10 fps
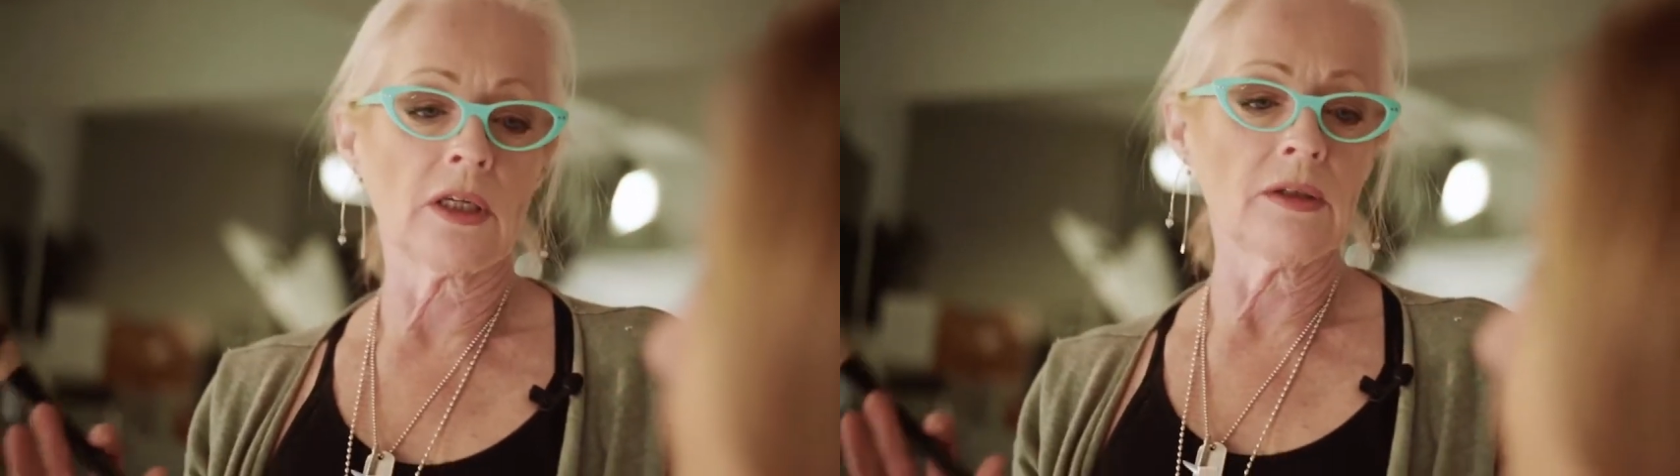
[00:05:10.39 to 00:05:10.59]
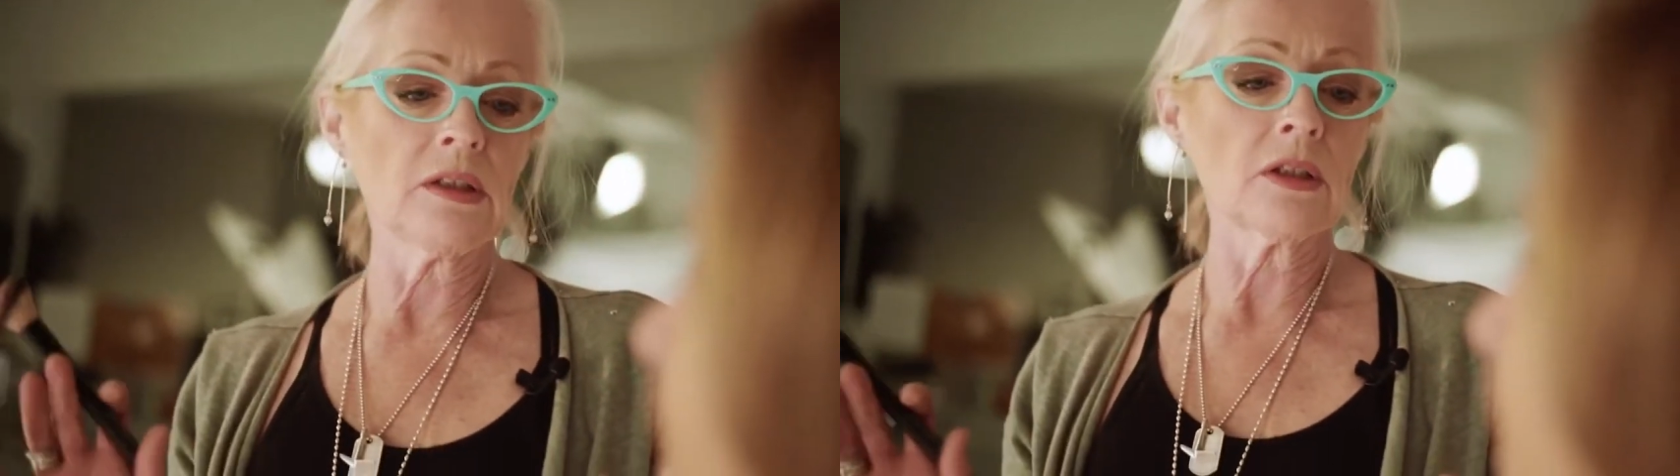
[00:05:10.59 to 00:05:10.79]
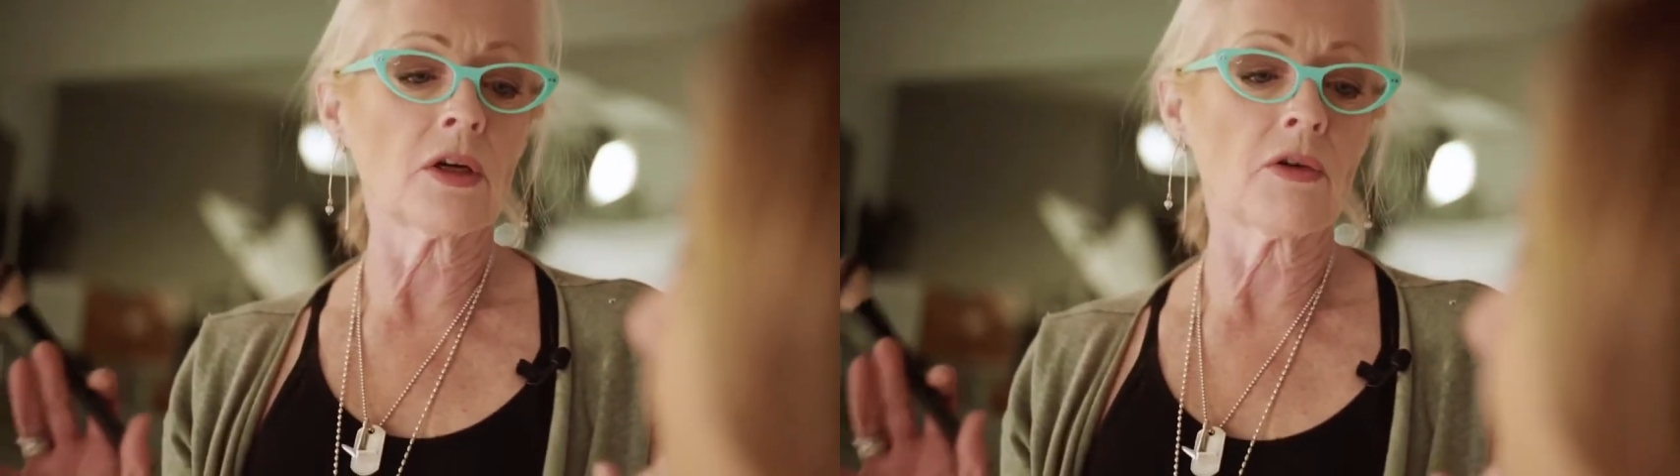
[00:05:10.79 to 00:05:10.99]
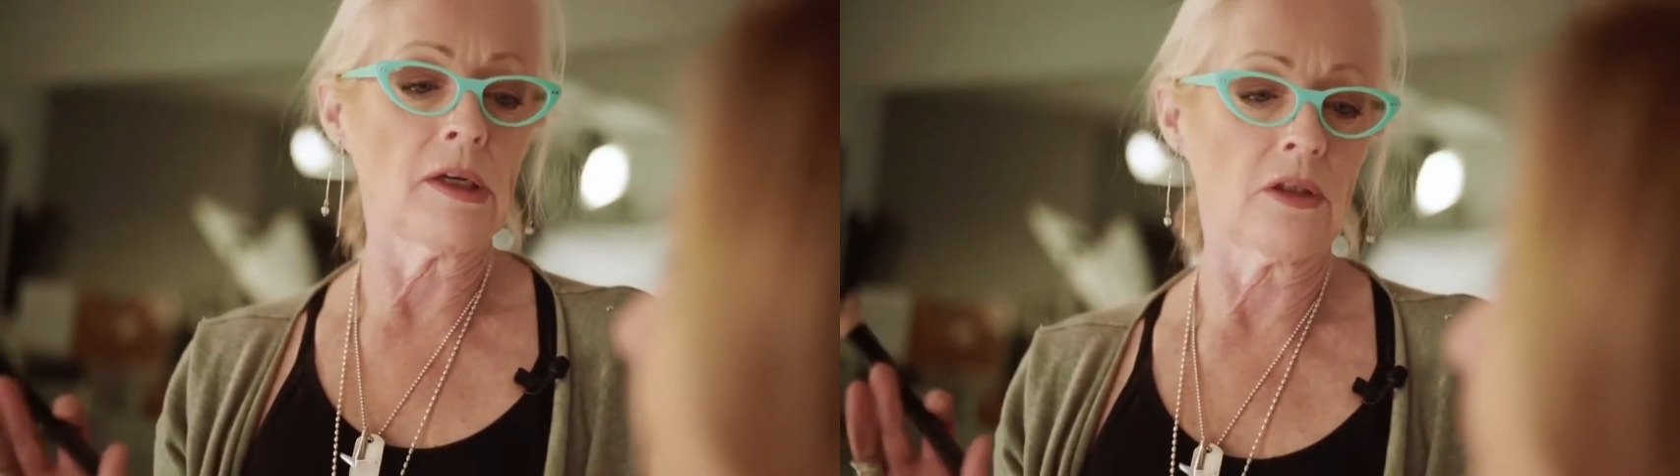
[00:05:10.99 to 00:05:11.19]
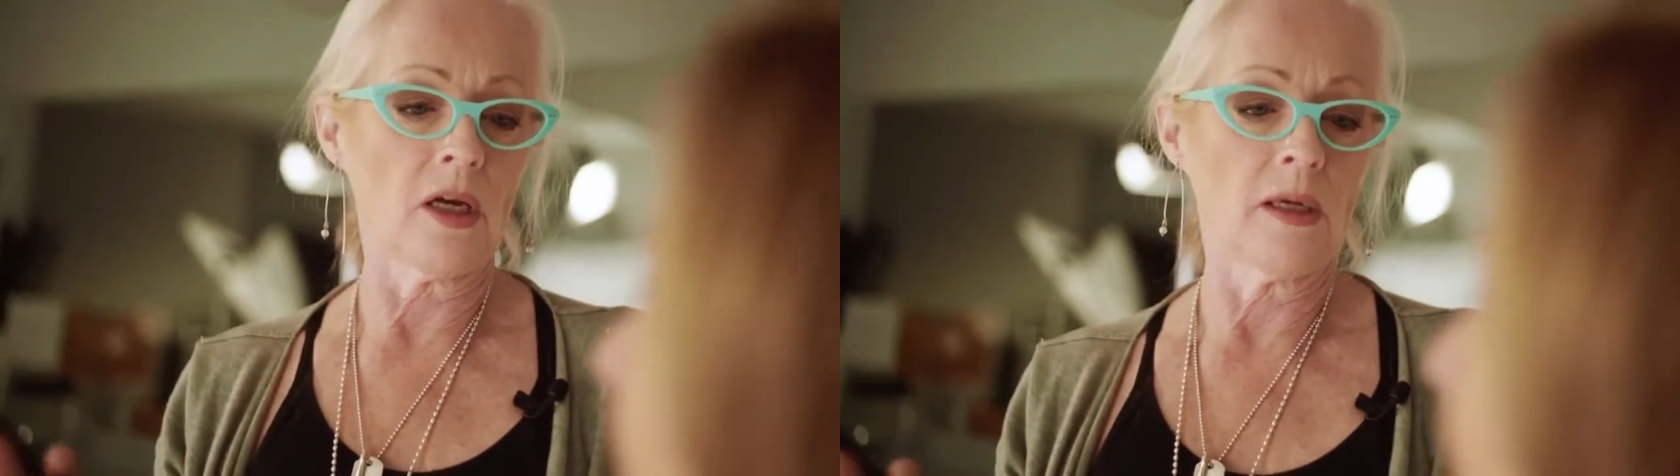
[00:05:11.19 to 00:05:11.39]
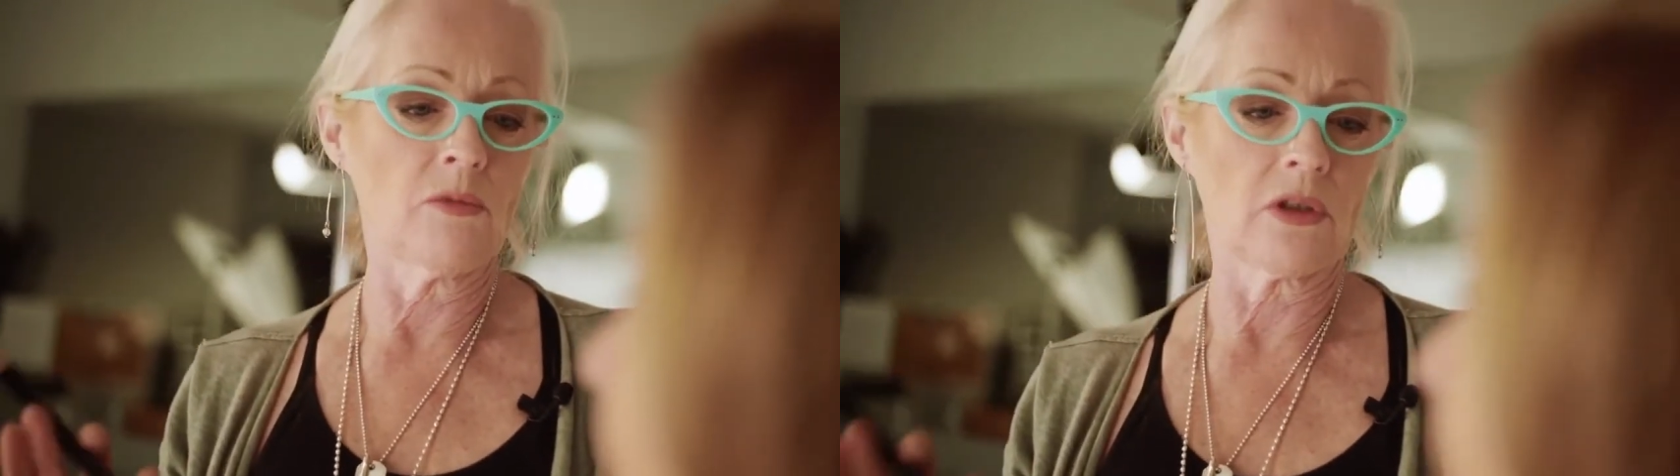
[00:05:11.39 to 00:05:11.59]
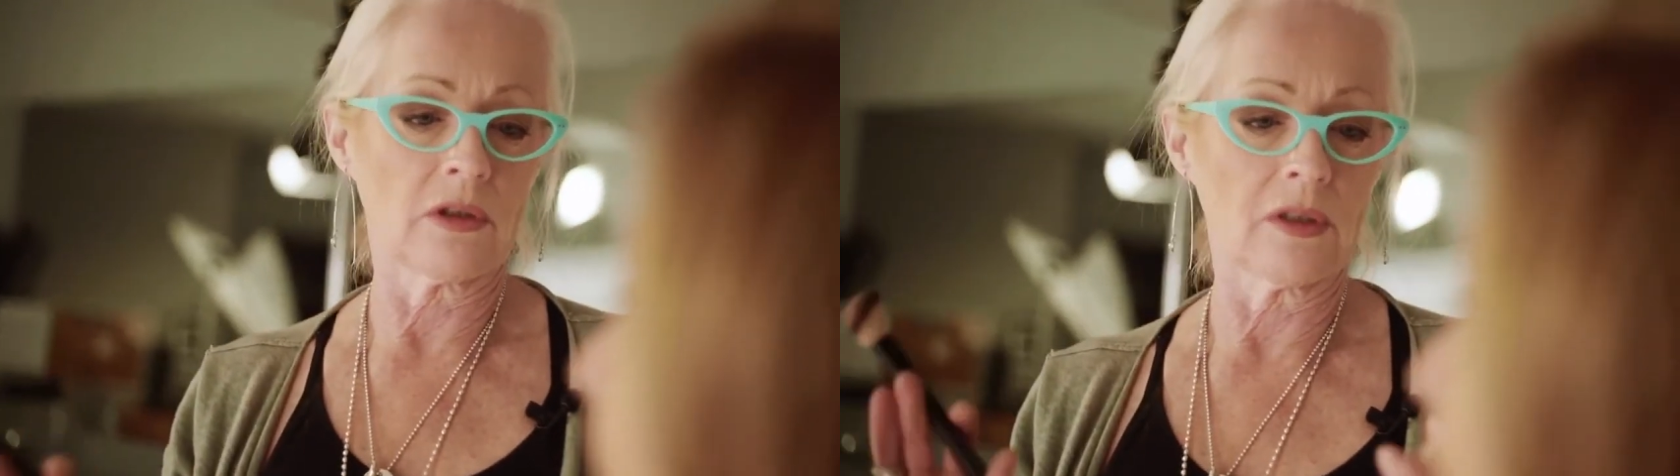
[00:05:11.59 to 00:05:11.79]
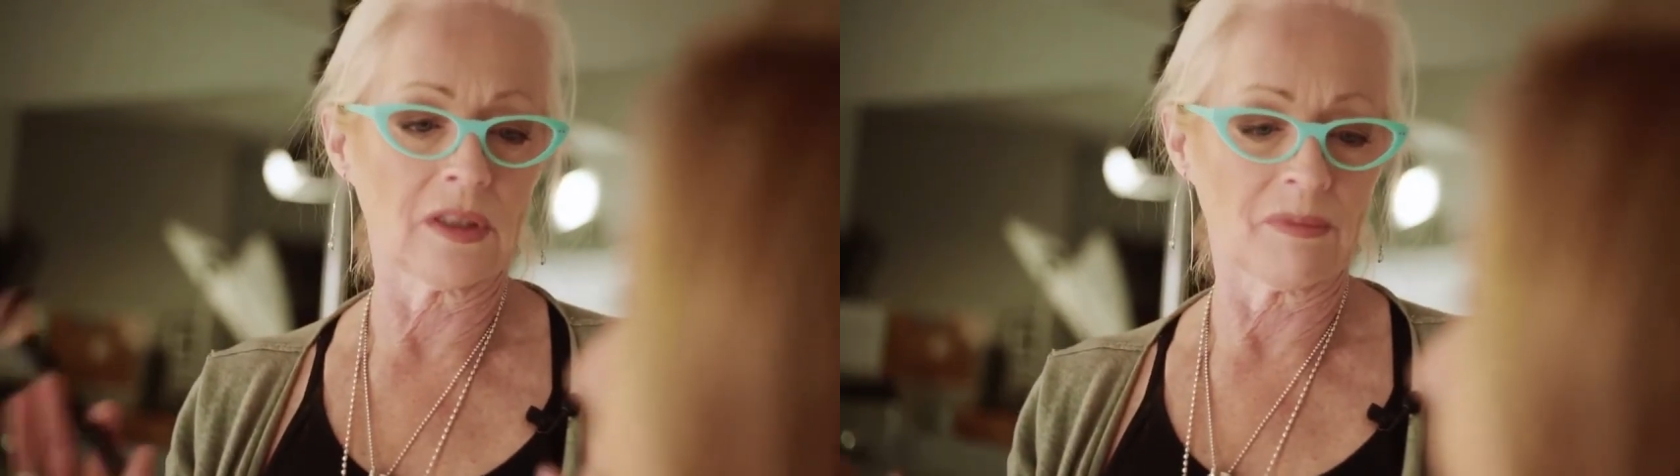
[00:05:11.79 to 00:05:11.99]
this is a great time just
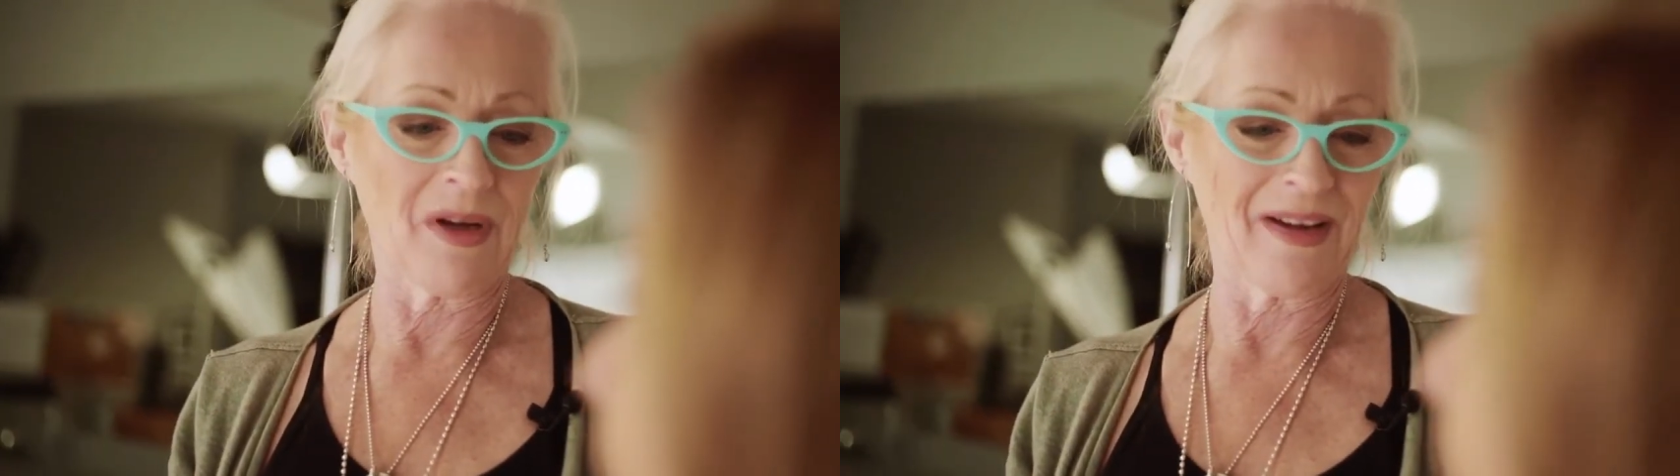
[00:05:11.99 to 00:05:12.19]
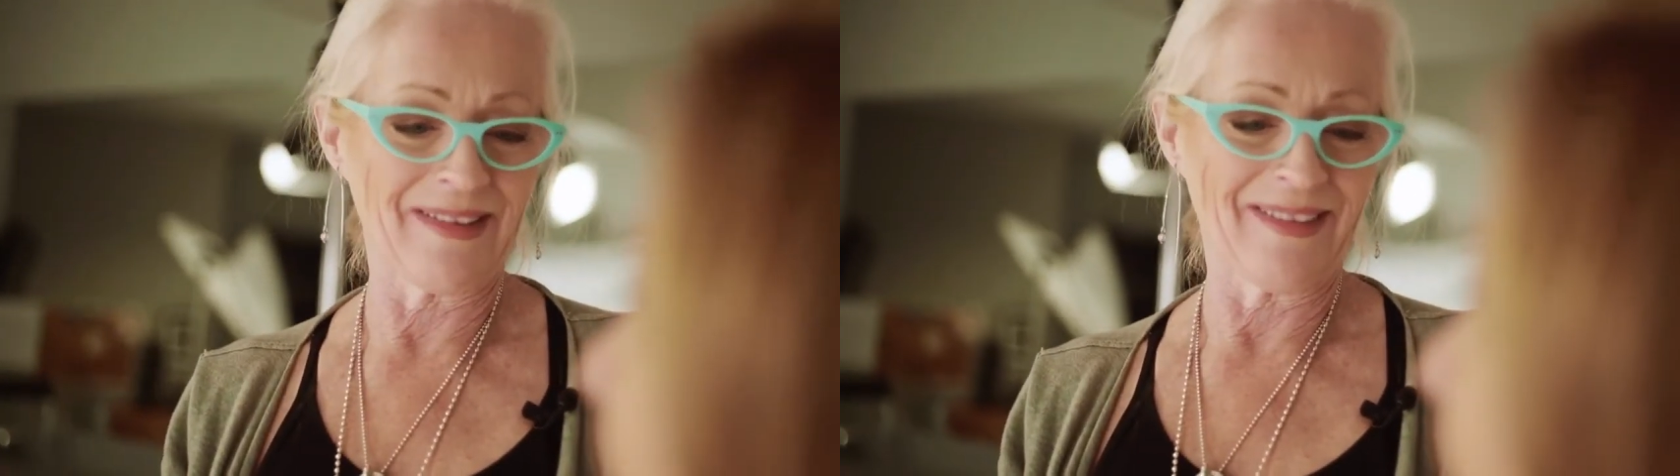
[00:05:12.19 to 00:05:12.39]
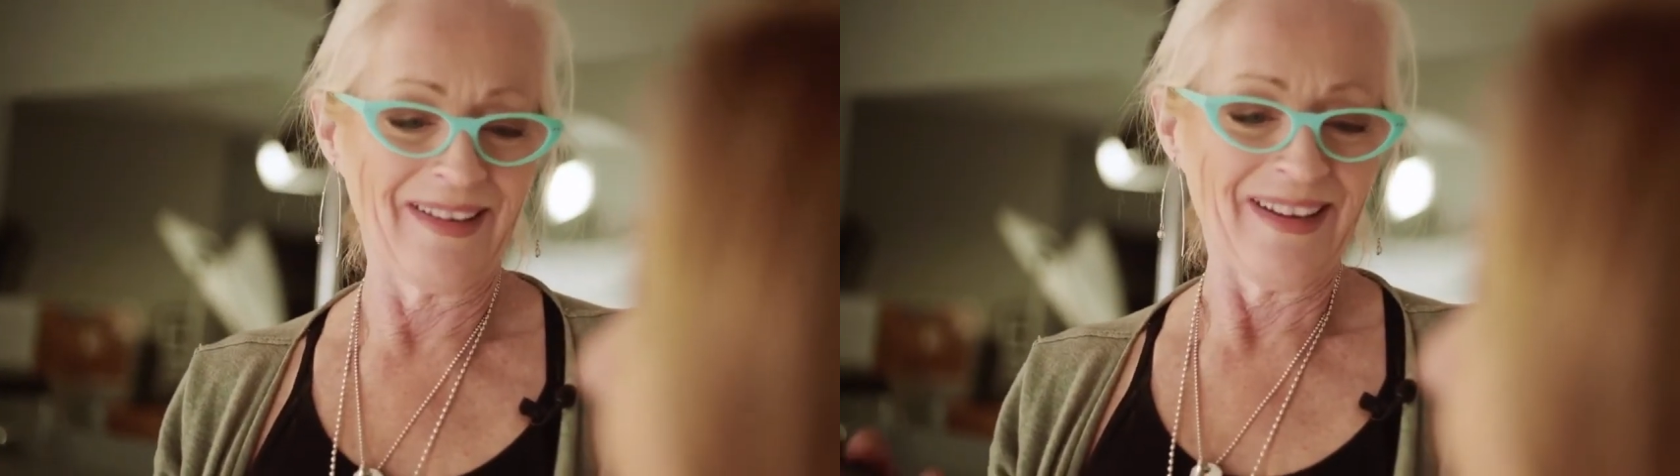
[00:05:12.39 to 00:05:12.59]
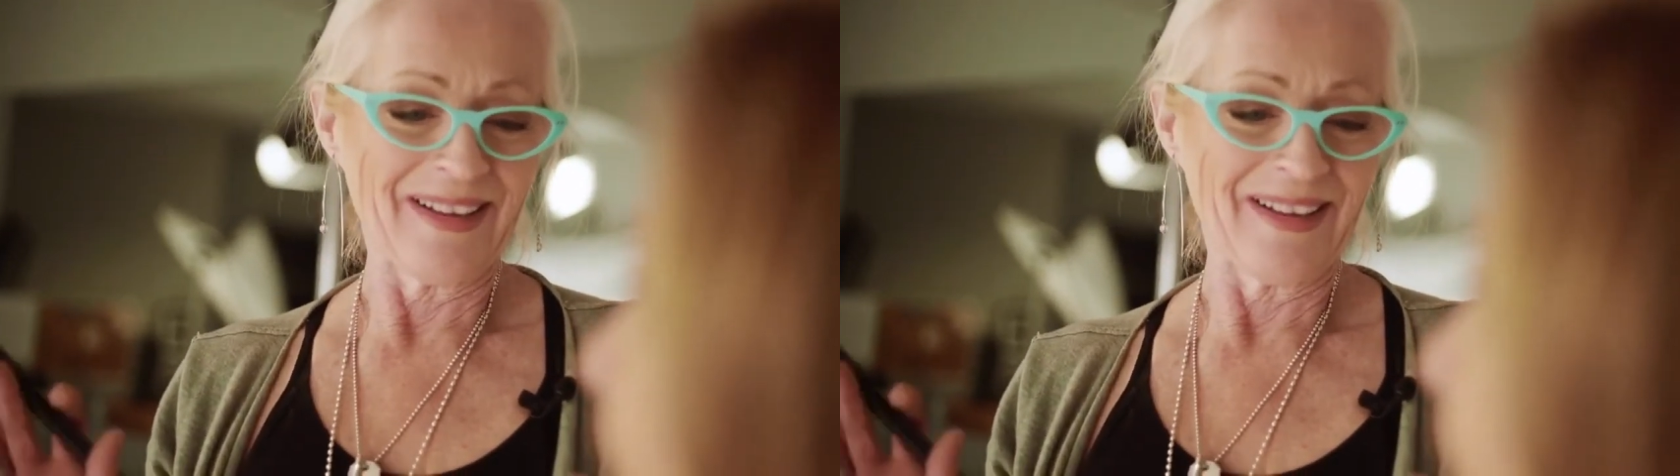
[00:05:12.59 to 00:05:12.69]
to smile.